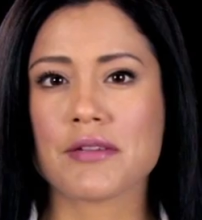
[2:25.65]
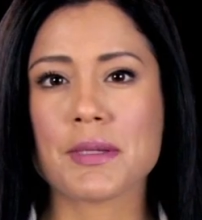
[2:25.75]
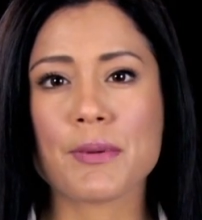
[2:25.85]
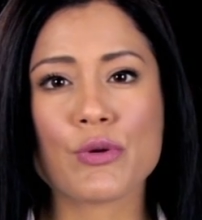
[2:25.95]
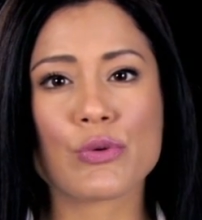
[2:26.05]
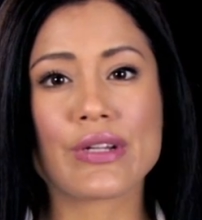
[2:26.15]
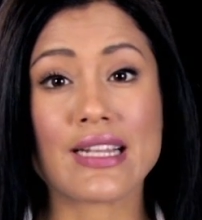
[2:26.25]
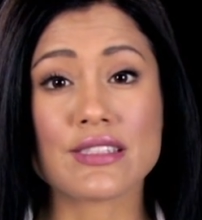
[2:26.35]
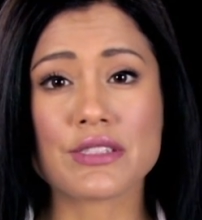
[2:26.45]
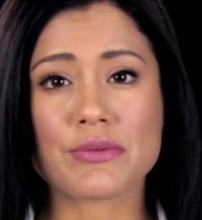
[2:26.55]
People who
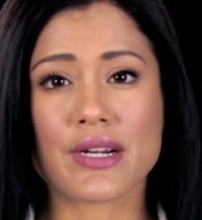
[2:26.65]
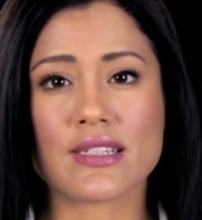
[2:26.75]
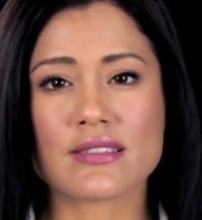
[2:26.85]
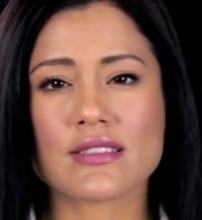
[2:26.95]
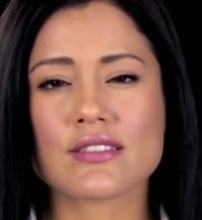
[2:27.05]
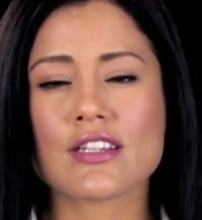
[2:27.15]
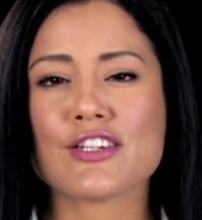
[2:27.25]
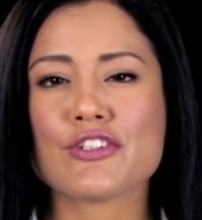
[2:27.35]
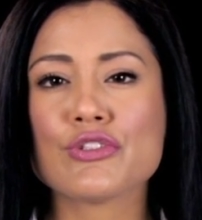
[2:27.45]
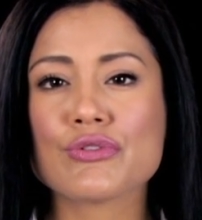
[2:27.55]
get psoriasis
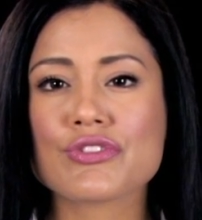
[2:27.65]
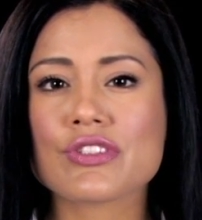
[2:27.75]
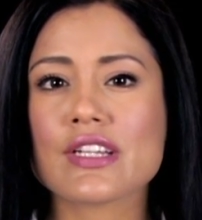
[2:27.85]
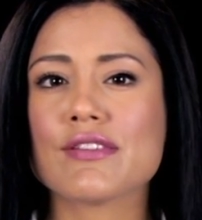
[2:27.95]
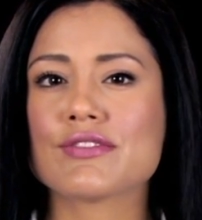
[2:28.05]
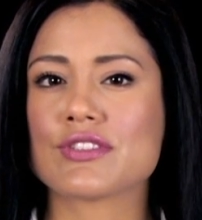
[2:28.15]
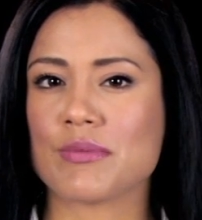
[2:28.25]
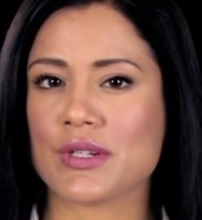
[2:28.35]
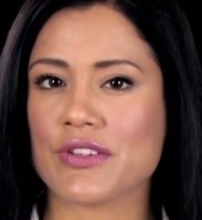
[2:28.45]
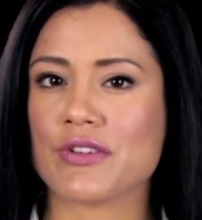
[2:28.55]
usually have
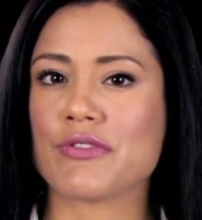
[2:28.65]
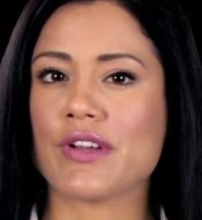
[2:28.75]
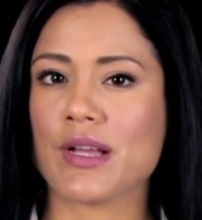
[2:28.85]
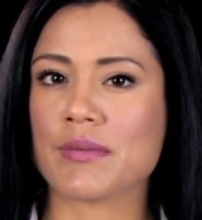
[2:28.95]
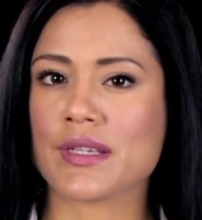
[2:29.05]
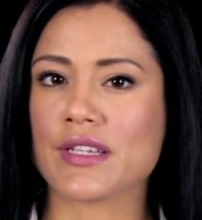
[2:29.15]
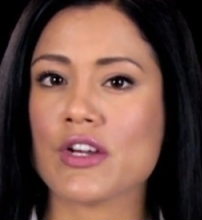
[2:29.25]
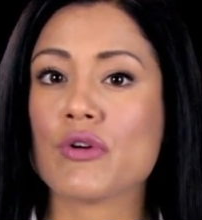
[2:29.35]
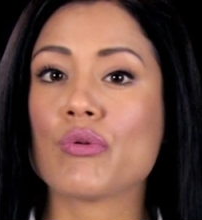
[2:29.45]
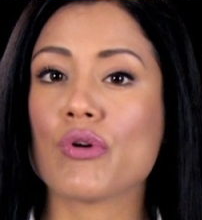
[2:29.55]
someone in their family
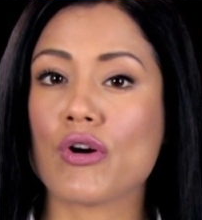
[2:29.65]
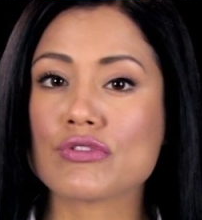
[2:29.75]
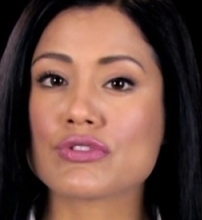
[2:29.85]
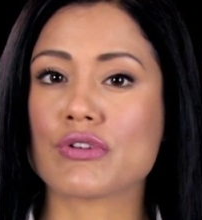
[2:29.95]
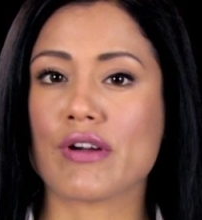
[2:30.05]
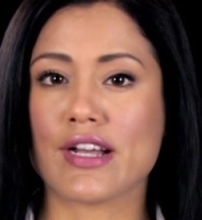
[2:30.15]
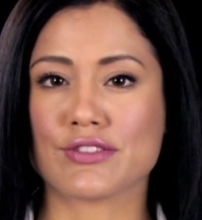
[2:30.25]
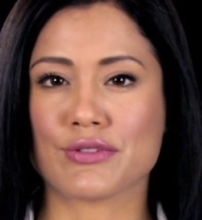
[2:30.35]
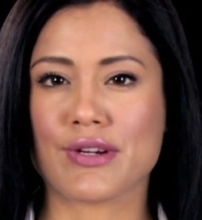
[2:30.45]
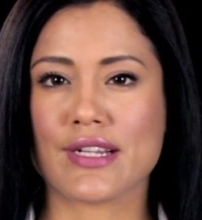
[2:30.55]
who also
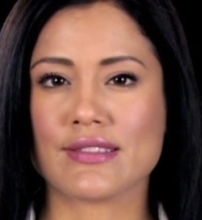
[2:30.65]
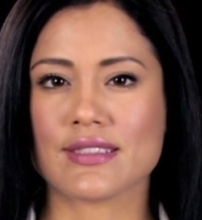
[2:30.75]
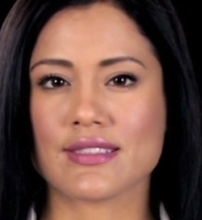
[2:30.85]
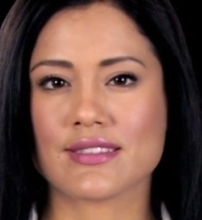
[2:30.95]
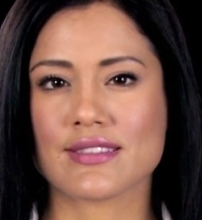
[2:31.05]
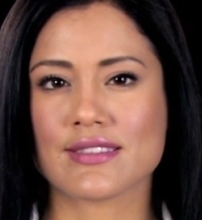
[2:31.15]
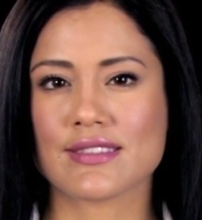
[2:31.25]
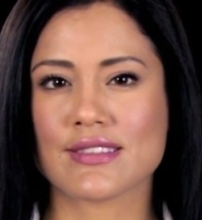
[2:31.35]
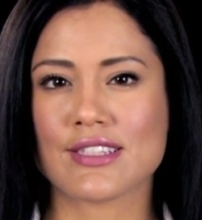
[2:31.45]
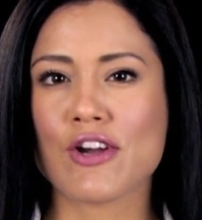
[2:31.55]
has psoriasis.
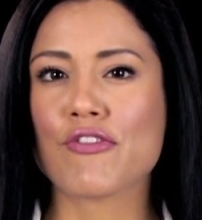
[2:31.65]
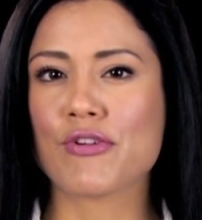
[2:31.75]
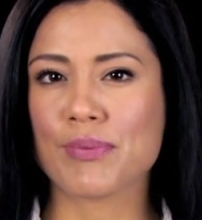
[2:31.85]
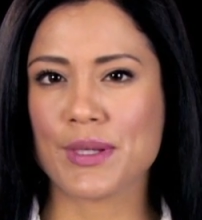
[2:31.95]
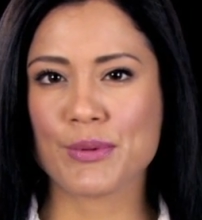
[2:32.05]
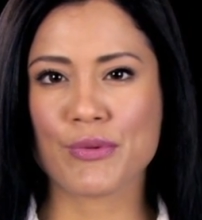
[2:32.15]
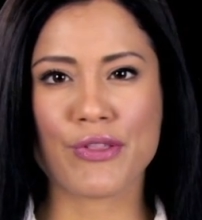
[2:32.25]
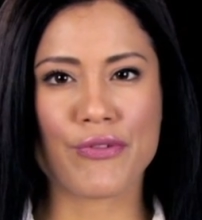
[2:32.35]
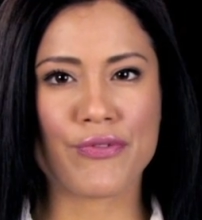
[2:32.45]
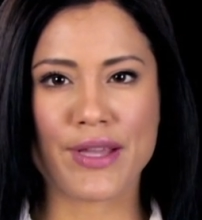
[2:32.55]
For people with
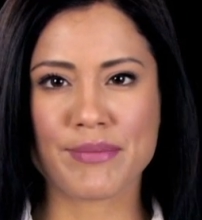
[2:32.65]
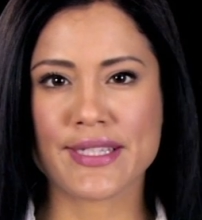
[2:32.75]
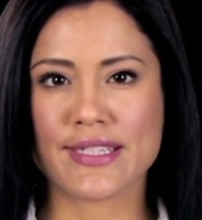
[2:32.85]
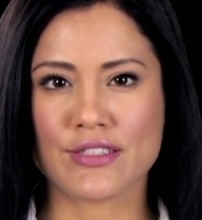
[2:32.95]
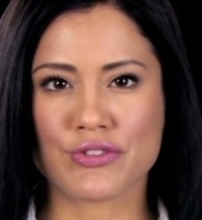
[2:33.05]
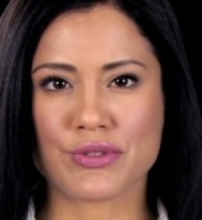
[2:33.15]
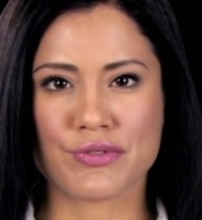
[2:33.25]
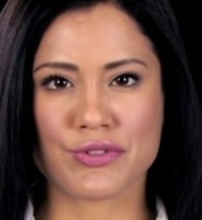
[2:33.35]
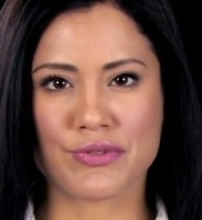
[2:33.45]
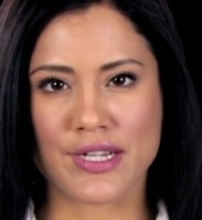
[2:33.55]
a family history of
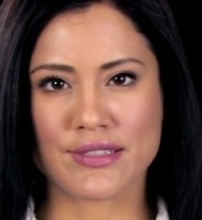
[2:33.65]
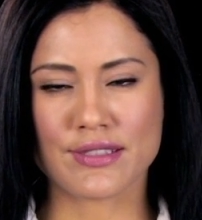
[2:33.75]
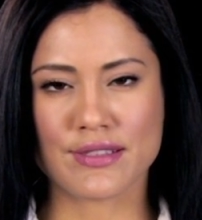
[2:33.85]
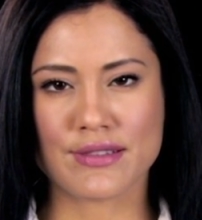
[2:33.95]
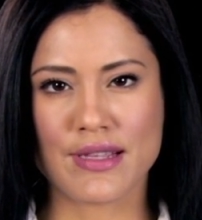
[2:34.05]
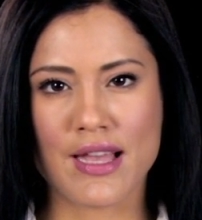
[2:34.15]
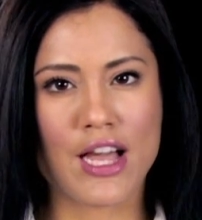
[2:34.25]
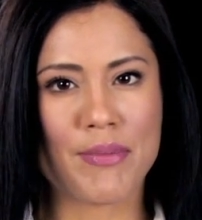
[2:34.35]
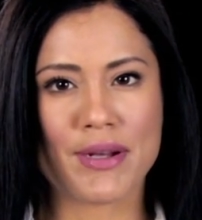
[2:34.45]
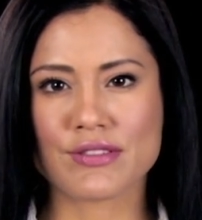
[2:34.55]
psoriasis,
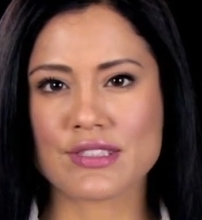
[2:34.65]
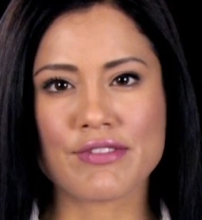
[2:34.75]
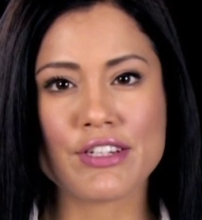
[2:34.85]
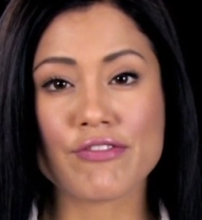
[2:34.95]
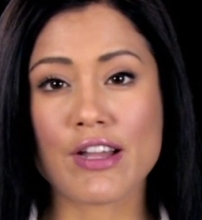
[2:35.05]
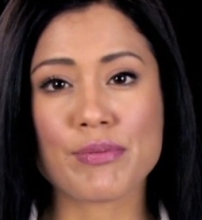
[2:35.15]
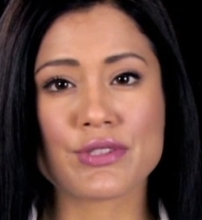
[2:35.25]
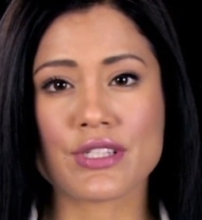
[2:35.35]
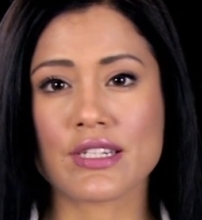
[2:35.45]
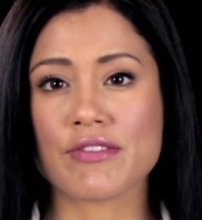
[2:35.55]
about
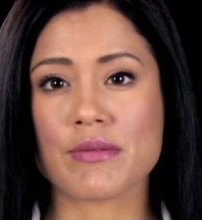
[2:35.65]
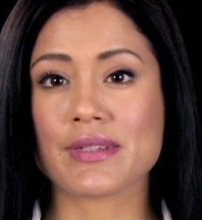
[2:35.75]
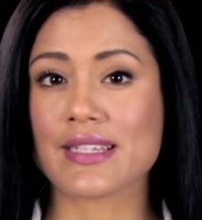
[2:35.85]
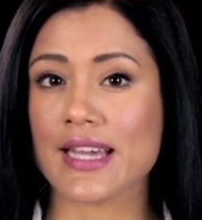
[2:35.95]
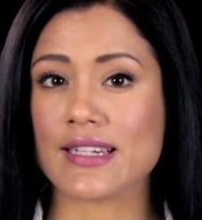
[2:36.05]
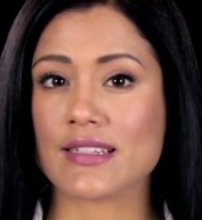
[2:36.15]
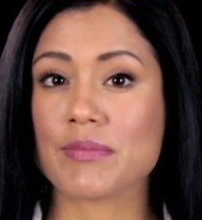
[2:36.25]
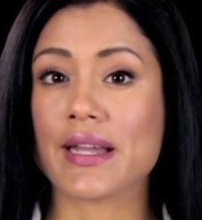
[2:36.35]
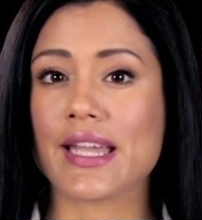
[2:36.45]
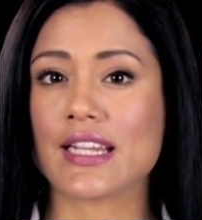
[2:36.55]
75% of them get it
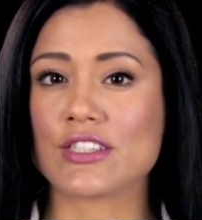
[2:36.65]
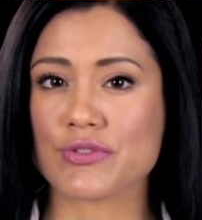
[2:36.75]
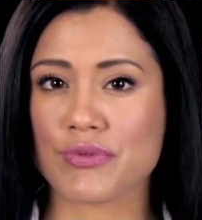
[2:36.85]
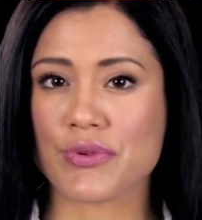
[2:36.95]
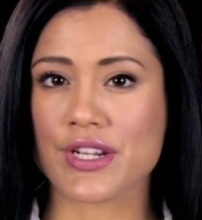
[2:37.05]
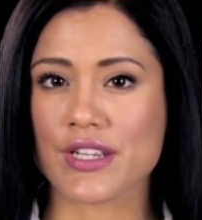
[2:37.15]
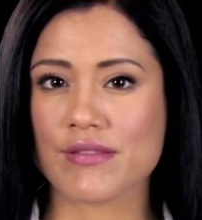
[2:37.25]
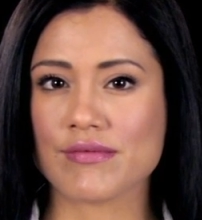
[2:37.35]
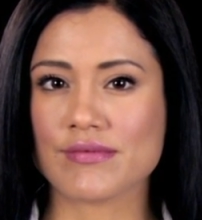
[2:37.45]
by age 40.